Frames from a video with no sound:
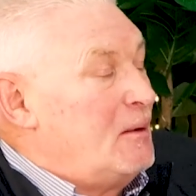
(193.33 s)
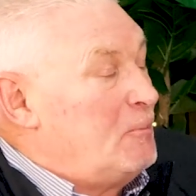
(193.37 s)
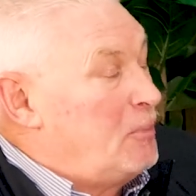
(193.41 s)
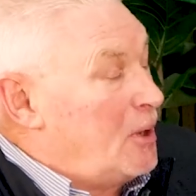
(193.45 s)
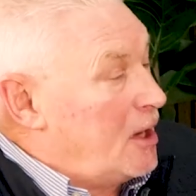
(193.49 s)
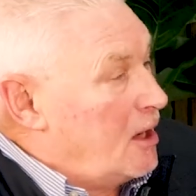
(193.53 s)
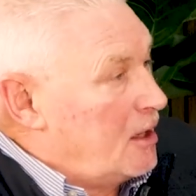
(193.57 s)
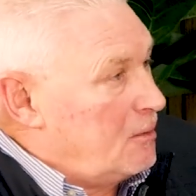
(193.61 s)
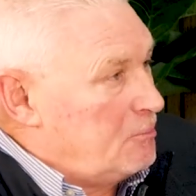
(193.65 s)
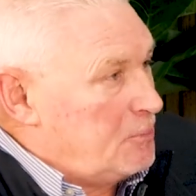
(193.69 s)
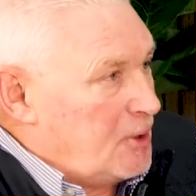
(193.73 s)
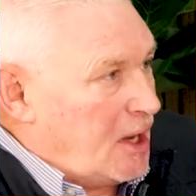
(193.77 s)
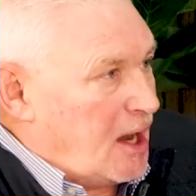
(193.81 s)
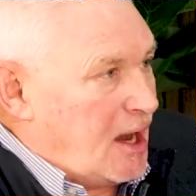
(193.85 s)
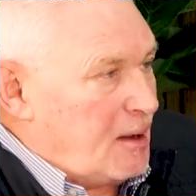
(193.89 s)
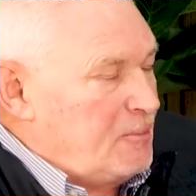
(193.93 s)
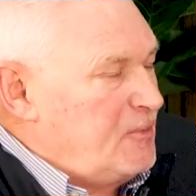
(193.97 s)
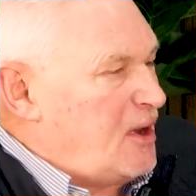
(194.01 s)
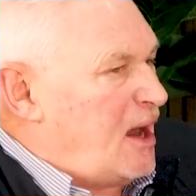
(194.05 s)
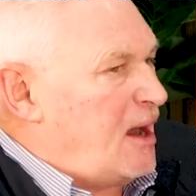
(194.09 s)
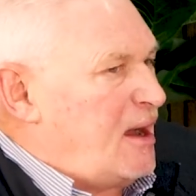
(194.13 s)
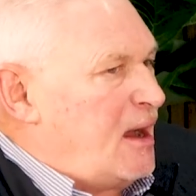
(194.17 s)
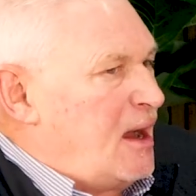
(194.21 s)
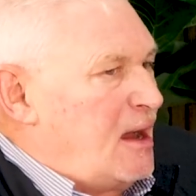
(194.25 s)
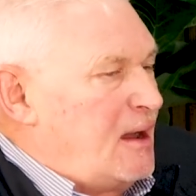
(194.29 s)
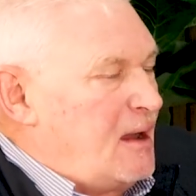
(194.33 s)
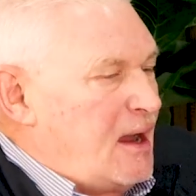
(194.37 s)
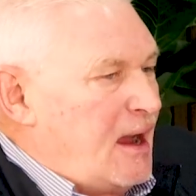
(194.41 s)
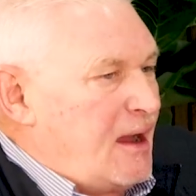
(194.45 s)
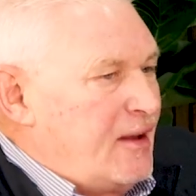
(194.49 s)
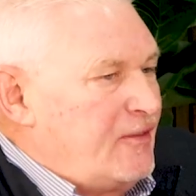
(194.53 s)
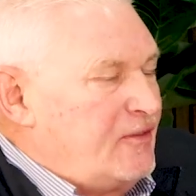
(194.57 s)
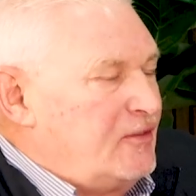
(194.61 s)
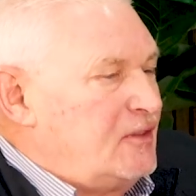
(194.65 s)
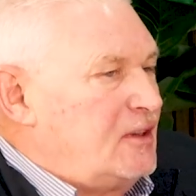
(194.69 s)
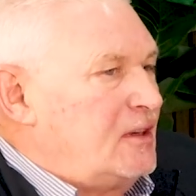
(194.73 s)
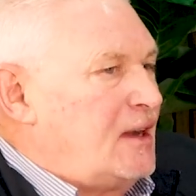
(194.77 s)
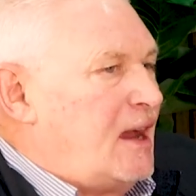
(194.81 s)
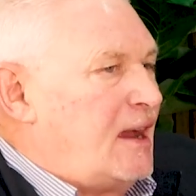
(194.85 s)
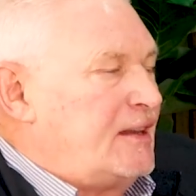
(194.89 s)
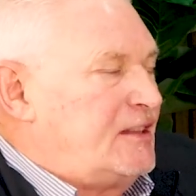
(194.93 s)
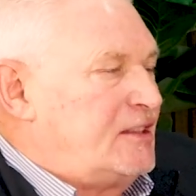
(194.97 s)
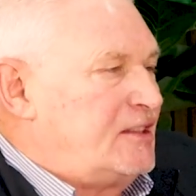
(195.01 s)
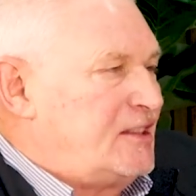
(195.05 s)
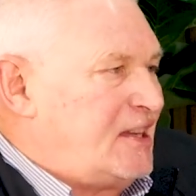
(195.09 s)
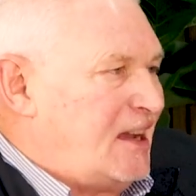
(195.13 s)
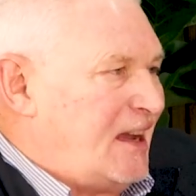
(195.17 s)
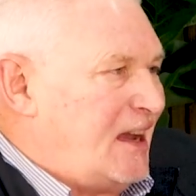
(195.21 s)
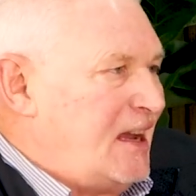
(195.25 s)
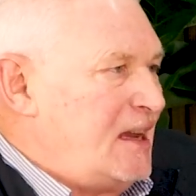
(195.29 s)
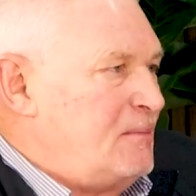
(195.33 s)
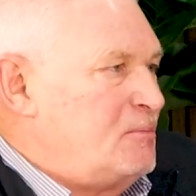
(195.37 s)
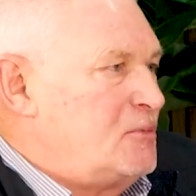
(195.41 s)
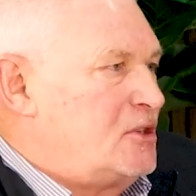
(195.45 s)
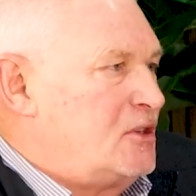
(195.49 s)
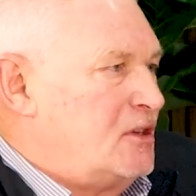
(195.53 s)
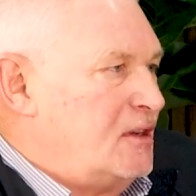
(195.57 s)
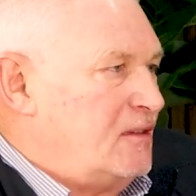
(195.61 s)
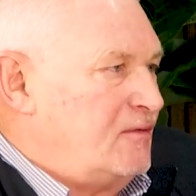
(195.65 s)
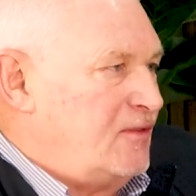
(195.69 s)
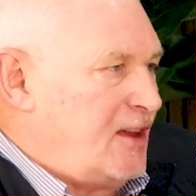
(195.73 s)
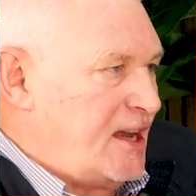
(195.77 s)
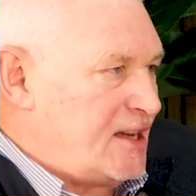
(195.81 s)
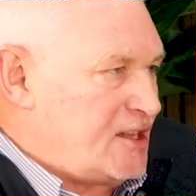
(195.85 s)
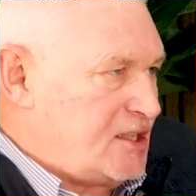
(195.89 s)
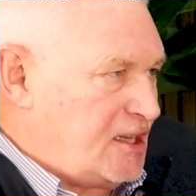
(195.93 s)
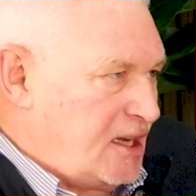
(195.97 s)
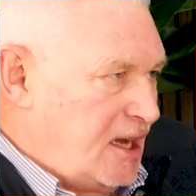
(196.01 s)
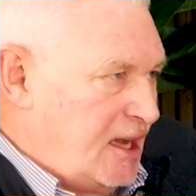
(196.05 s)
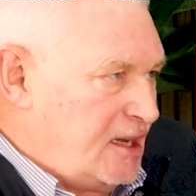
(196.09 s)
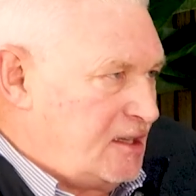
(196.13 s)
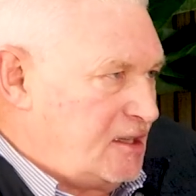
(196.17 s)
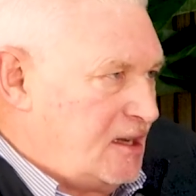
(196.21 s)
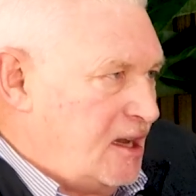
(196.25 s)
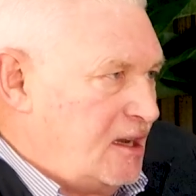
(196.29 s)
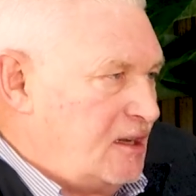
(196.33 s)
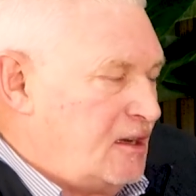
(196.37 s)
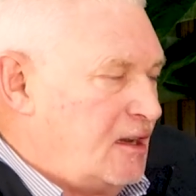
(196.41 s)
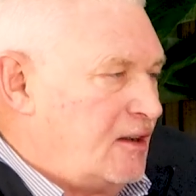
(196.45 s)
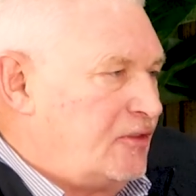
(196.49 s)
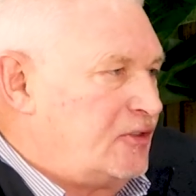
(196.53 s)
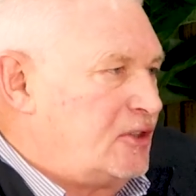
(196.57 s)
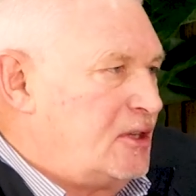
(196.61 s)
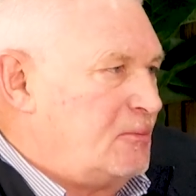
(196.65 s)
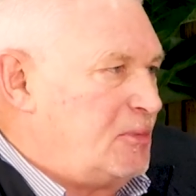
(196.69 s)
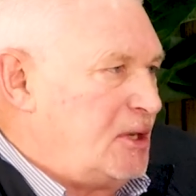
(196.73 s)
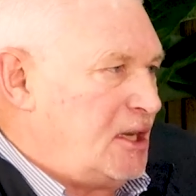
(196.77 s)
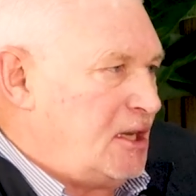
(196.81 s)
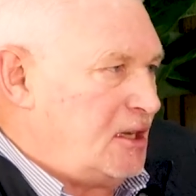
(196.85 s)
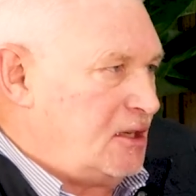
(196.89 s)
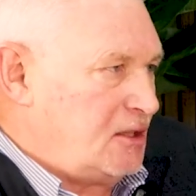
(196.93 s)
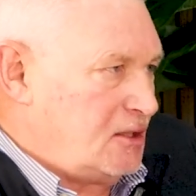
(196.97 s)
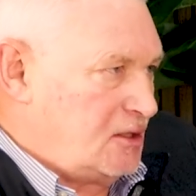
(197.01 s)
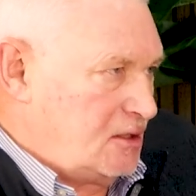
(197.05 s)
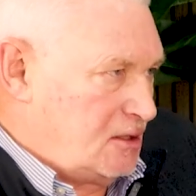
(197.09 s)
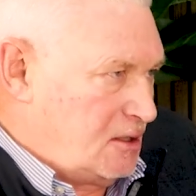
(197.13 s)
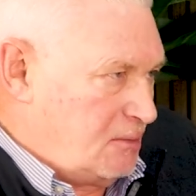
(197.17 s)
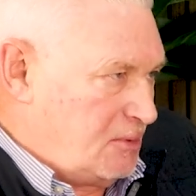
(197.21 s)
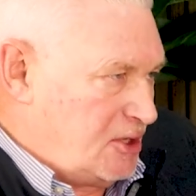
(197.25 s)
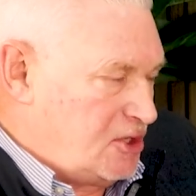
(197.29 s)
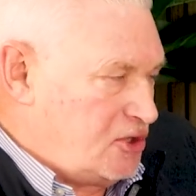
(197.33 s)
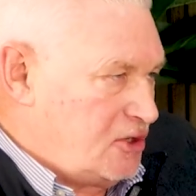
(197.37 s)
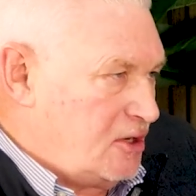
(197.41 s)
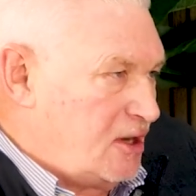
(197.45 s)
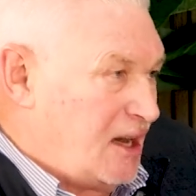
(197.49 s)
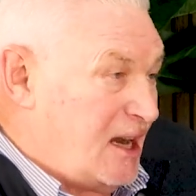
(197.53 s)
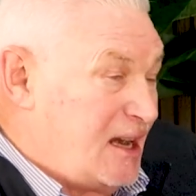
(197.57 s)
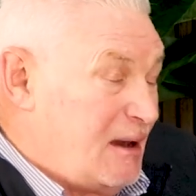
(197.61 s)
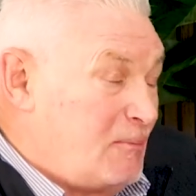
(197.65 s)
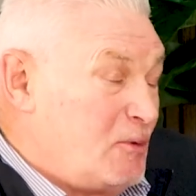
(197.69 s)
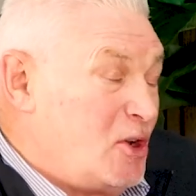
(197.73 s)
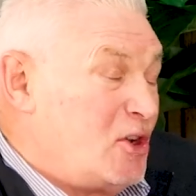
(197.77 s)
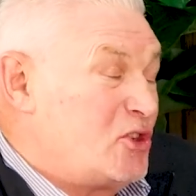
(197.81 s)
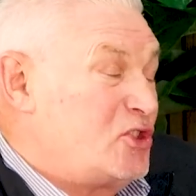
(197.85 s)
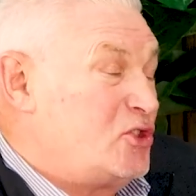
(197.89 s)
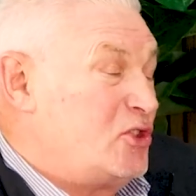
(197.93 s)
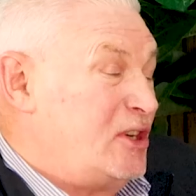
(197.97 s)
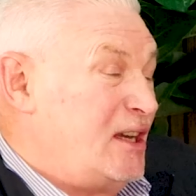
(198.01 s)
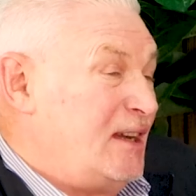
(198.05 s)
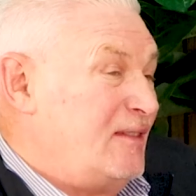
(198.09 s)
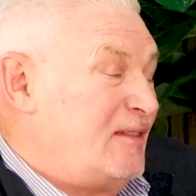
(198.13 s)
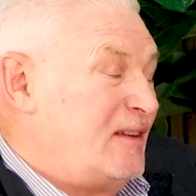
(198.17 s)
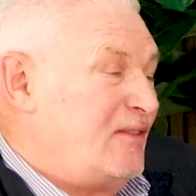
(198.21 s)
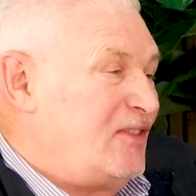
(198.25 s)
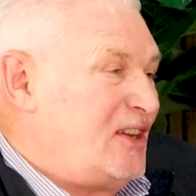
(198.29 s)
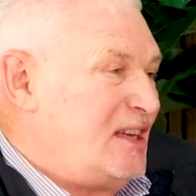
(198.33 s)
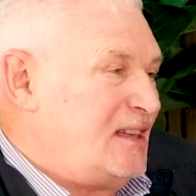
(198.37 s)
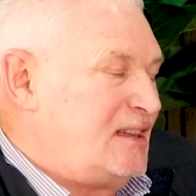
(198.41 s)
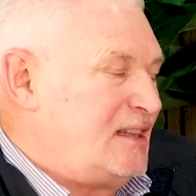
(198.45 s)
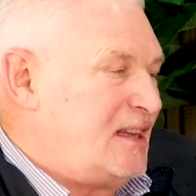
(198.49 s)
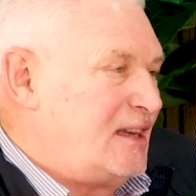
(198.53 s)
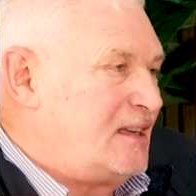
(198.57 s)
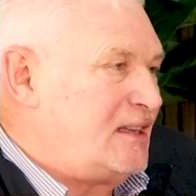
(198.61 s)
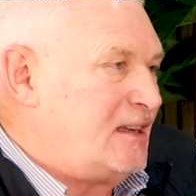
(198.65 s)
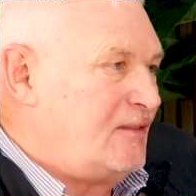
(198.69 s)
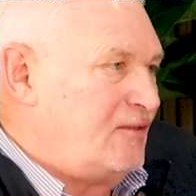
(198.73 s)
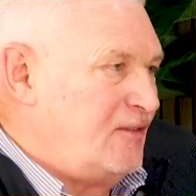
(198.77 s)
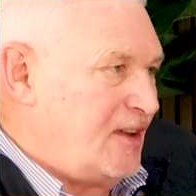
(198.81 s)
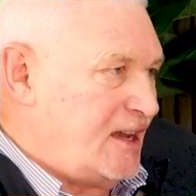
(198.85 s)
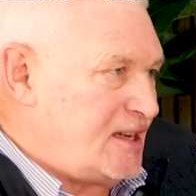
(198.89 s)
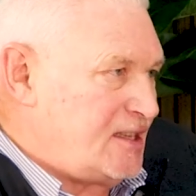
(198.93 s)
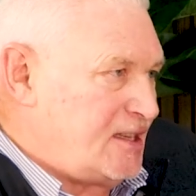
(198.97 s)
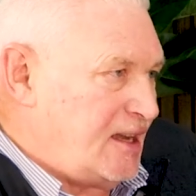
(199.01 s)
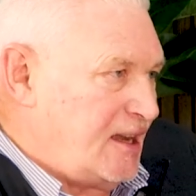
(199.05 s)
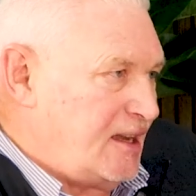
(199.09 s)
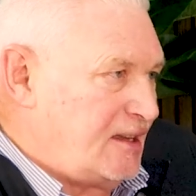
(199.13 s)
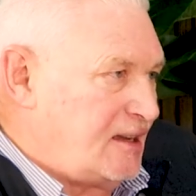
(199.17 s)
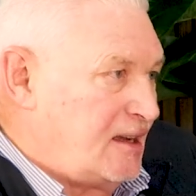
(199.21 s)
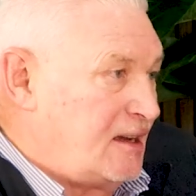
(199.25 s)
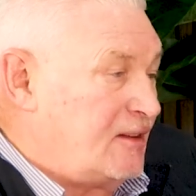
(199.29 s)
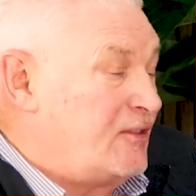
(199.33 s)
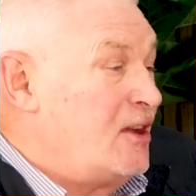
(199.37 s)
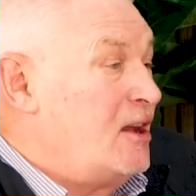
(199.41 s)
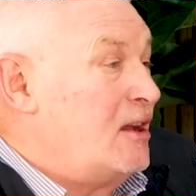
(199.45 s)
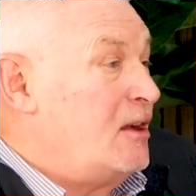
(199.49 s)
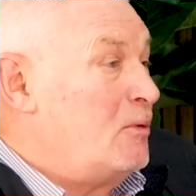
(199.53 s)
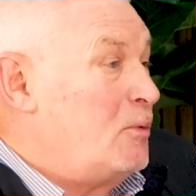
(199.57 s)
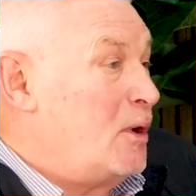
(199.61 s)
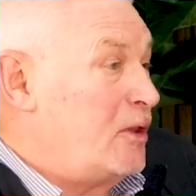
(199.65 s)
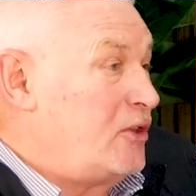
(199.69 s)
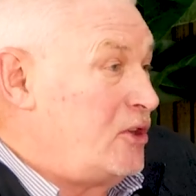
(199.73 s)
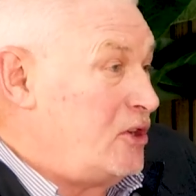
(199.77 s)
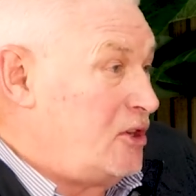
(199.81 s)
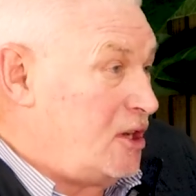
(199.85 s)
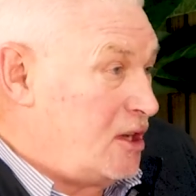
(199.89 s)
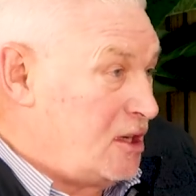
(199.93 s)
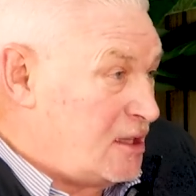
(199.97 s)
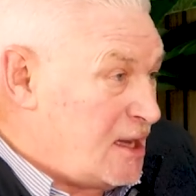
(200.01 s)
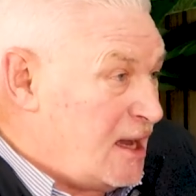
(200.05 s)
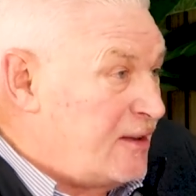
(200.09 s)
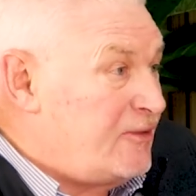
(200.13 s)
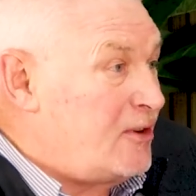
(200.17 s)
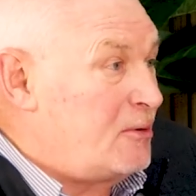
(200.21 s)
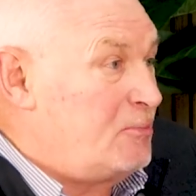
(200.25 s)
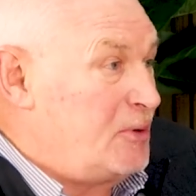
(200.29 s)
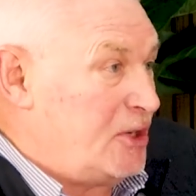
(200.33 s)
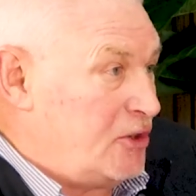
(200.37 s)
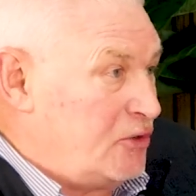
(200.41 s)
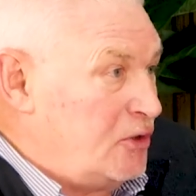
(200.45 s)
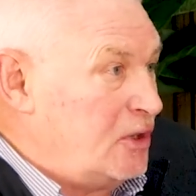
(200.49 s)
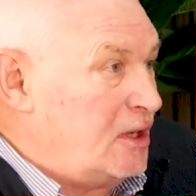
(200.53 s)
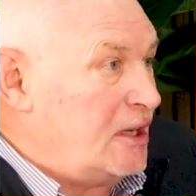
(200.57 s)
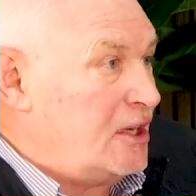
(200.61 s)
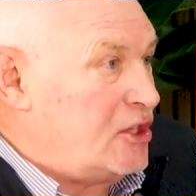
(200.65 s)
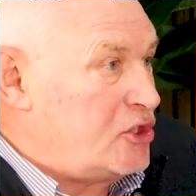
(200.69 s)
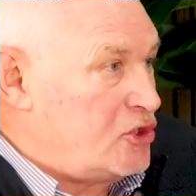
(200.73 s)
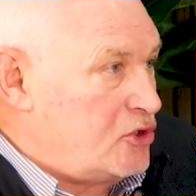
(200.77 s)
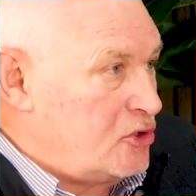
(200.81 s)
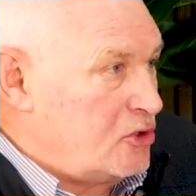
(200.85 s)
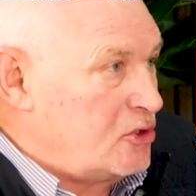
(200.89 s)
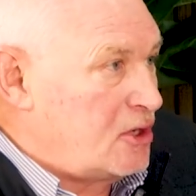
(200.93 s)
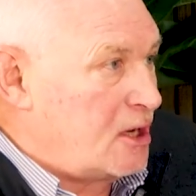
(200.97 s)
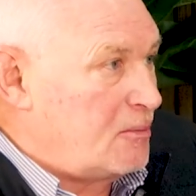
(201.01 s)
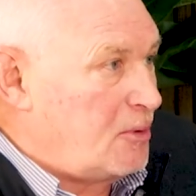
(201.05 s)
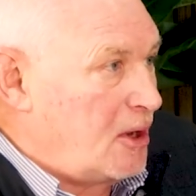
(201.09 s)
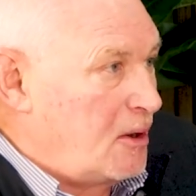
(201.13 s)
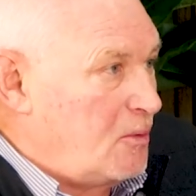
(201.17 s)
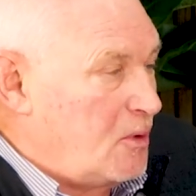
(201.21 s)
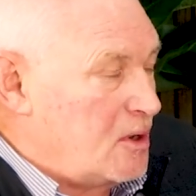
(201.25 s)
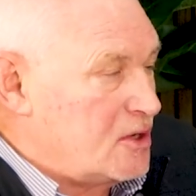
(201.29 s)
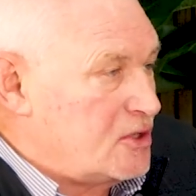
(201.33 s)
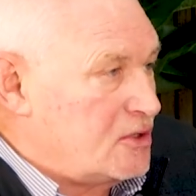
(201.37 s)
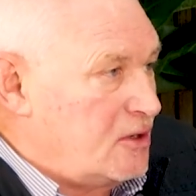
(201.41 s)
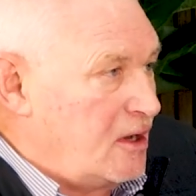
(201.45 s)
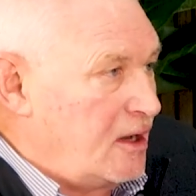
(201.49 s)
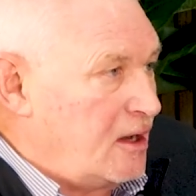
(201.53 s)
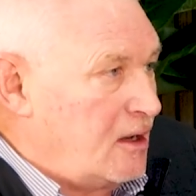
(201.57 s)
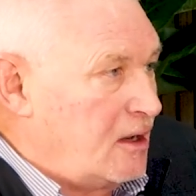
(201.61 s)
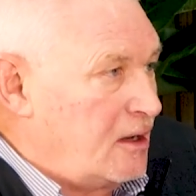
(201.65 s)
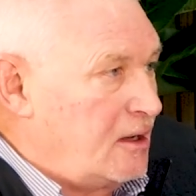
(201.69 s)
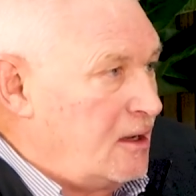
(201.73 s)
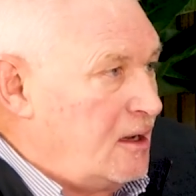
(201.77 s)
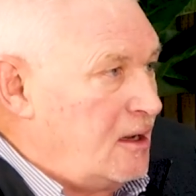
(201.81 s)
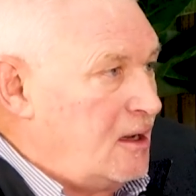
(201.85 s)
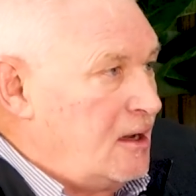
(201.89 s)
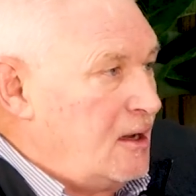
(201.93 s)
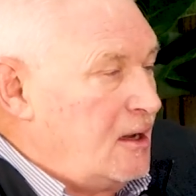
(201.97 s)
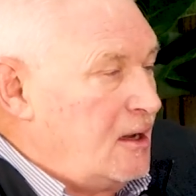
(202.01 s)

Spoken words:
But I haven't had time to investigate it enough to be sure, and I'm not sure even if you did investigate it enough whether you could ever be really sure about what's going on.